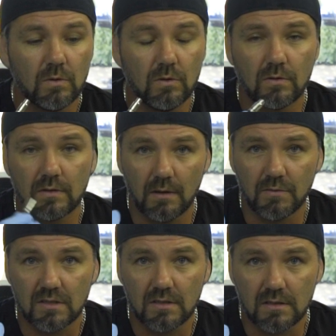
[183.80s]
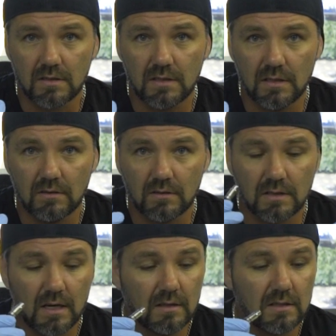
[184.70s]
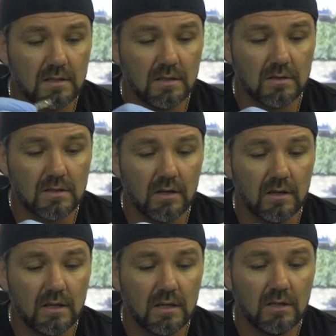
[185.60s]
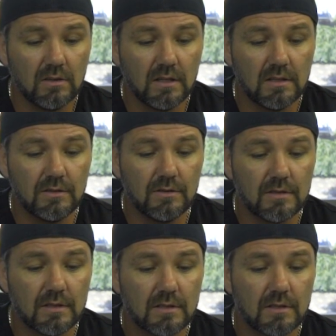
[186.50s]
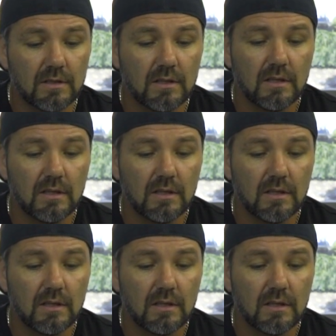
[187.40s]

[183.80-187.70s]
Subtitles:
will come just as a steel, stainless steel, so you'll need to use this.